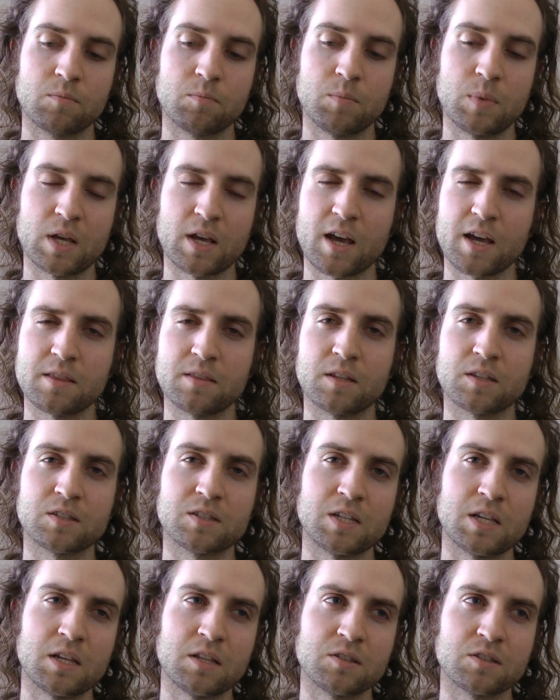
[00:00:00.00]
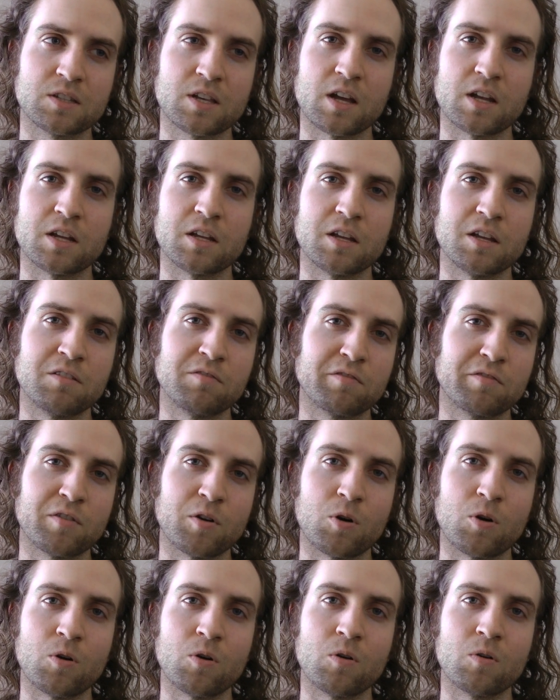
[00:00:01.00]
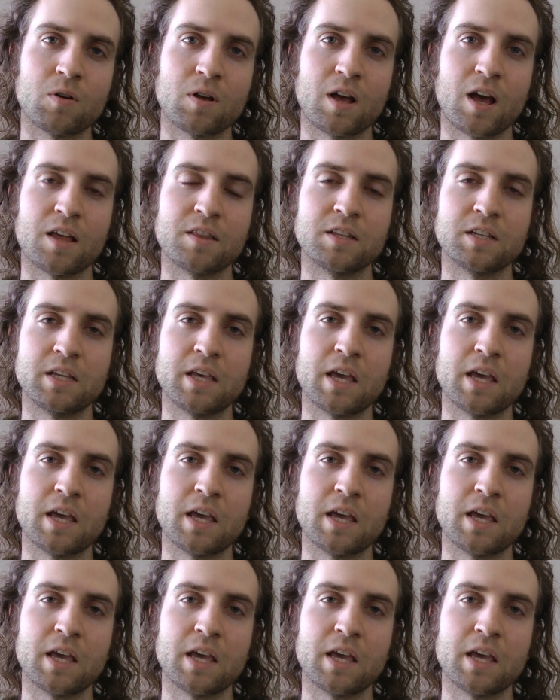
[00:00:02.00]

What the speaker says: behind the scenes kind of info on the